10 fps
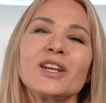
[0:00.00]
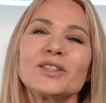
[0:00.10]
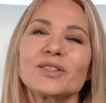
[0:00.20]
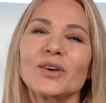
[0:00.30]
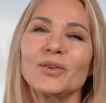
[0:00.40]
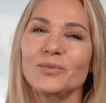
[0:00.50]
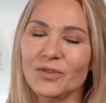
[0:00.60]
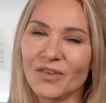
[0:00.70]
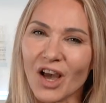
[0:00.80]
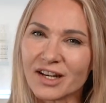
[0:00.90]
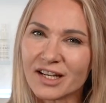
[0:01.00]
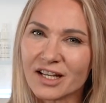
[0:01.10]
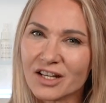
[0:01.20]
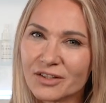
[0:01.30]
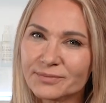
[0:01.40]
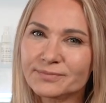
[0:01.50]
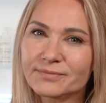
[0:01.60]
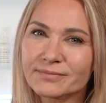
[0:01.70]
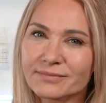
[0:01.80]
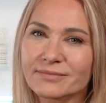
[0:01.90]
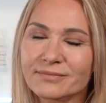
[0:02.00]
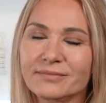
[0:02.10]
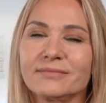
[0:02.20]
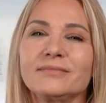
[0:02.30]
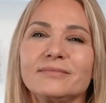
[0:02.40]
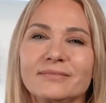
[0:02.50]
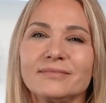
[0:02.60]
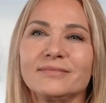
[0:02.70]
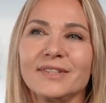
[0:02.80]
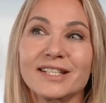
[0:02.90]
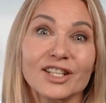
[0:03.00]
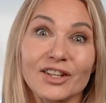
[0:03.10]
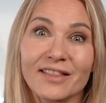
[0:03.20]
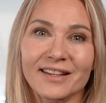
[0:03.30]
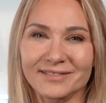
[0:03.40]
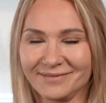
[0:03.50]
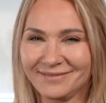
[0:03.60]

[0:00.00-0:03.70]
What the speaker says: So you've got it in you. It's a good thing.